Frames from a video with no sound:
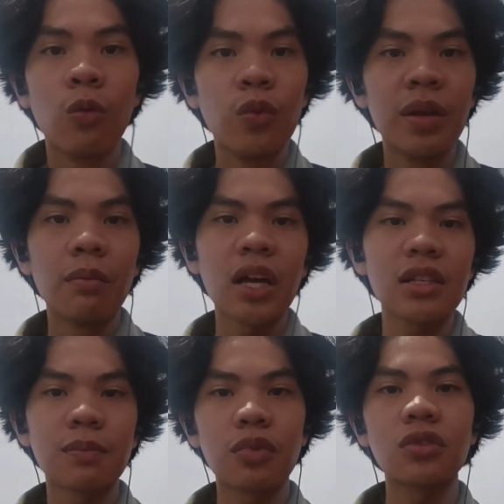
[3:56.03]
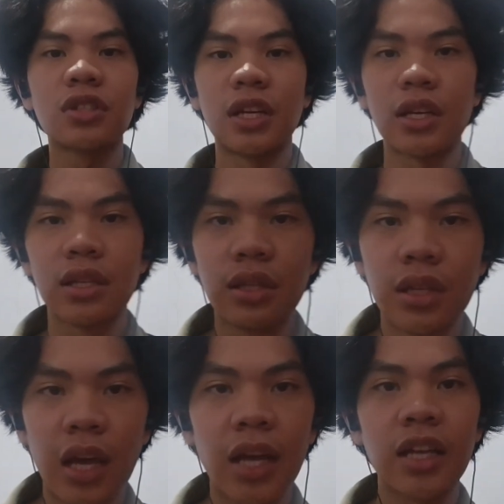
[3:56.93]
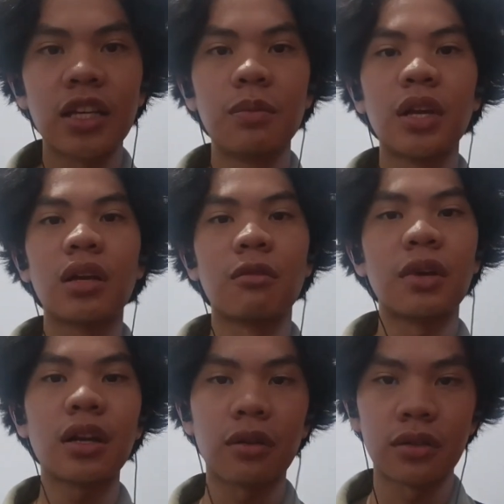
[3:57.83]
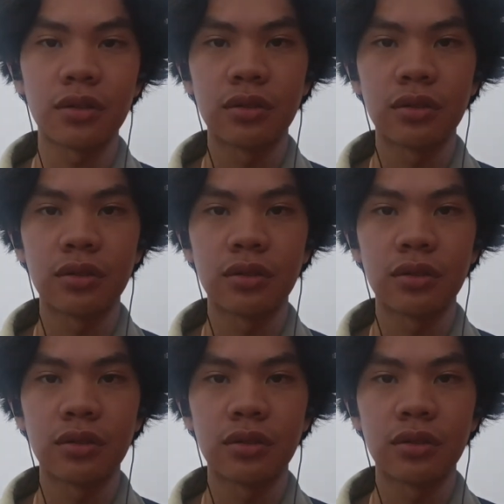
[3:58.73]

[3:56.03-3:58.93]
We must protect the academic record.